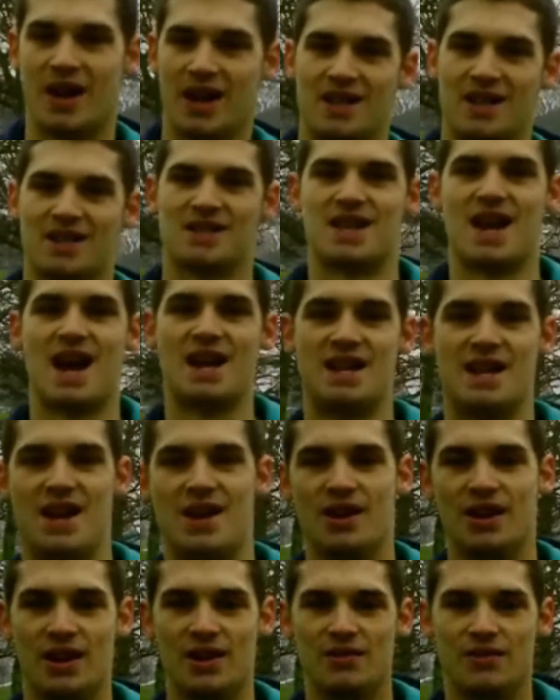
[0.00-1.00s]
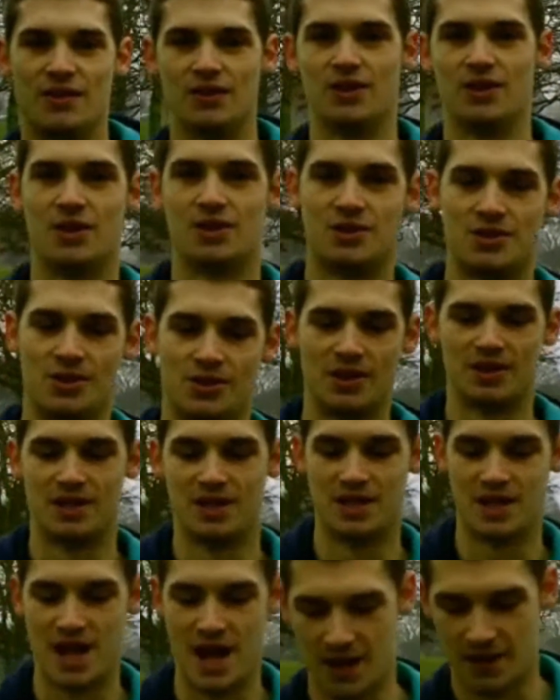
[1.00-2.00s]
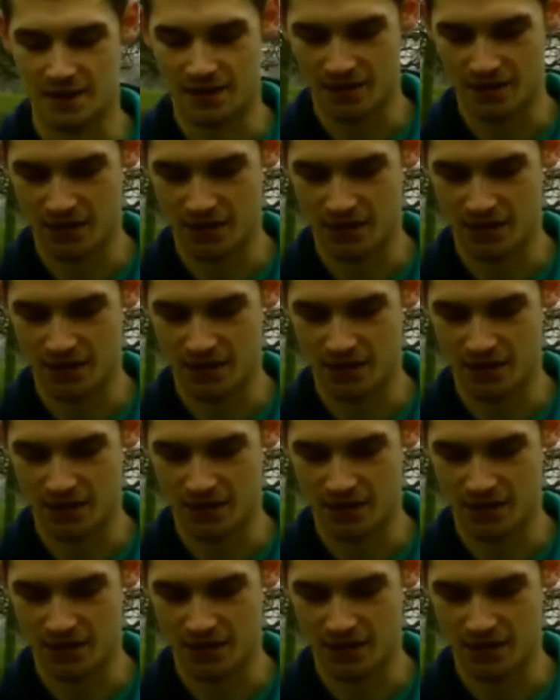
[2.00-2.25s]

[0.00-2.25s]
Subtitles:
I can stand here and give you this story today.